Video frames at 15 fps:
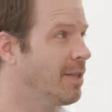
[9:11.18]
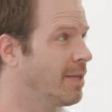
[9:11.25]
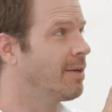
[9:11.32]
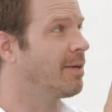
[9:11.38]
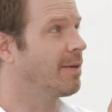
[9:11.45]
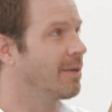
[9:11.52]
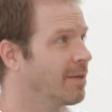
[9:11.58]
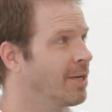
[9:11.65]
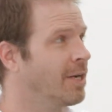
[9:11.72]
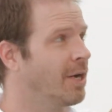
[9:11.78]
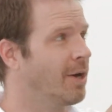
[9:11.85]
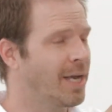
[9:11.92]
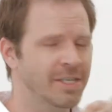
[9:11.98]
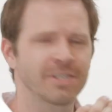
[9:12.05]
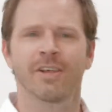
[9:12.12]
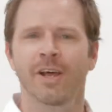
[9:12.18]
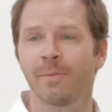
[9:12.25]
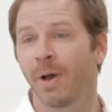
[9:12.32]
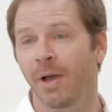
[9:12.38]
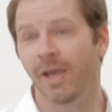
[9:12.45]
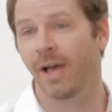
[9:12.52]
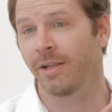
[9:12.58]
it, I just thought
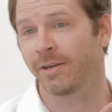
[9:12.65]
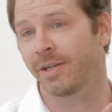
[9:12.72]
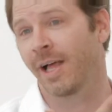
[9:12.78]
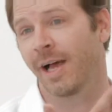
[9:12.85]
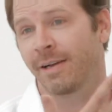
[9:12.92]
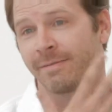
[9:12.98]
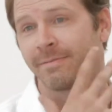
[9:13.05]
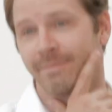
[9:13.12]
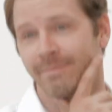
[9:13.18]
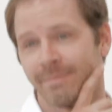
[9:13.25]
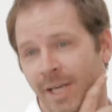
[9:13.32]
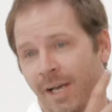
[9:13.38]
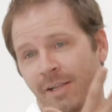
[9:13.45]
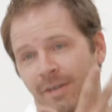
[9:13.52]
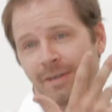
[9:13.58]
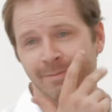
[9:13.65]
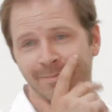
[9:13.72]
about color a lot. Color.